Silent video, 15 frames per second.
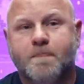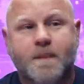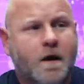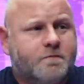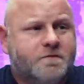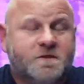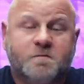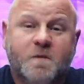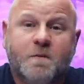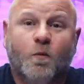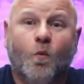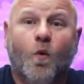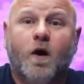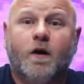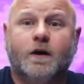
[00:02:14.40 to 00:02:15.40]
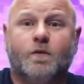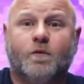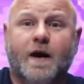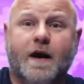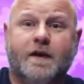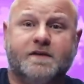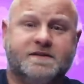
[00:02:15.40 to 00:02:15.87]
Nope, just people walking
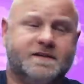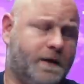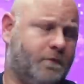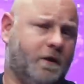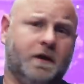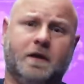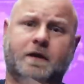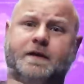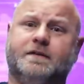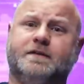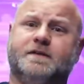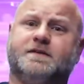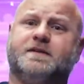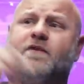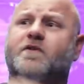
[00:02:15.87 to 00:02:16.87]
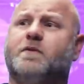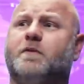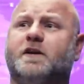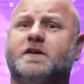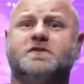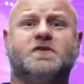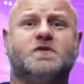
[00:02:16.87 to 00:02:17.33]
around and said, well, look at this.
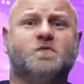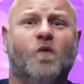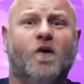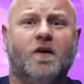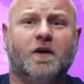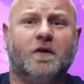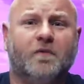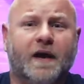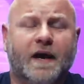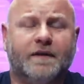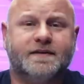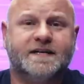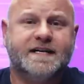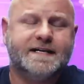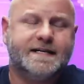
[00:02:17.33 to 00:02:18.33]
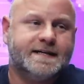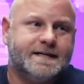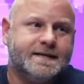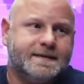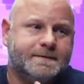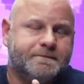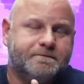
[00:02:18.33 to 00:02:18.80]
Everybody's just walking around.
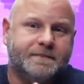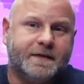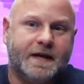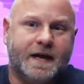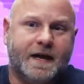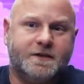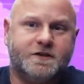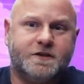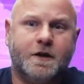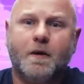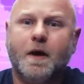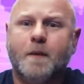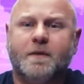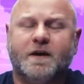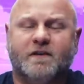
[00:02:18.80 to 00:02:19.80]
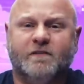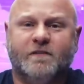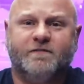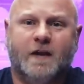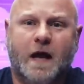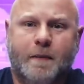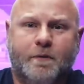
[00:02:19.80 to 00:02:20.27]
And you know how big of a
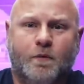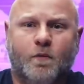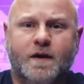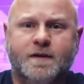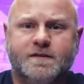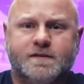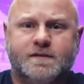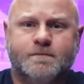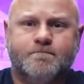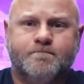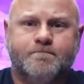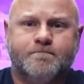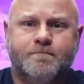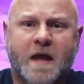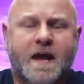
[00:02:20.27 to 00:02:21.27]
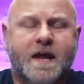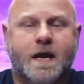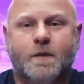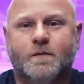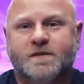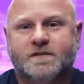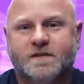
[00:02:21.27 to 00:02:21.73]
flop it was?
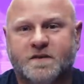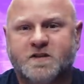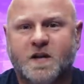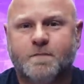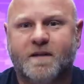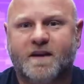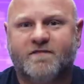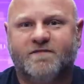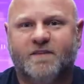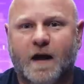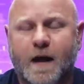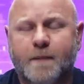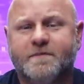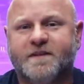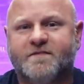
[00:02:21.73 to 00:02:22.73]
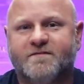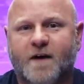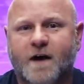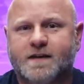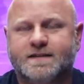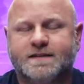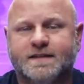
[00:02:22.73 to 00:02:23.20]
It was such a big flop that
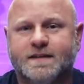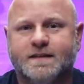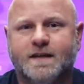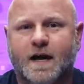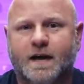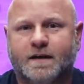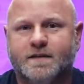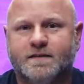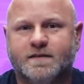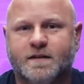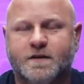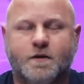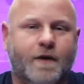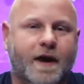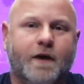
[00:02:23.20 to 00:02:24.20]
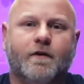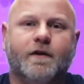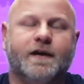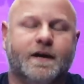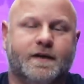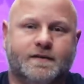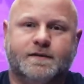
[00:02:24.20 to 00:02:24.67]
Fox did not continue
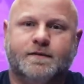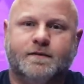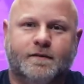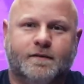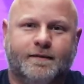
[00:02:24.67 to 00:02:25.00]
airing it.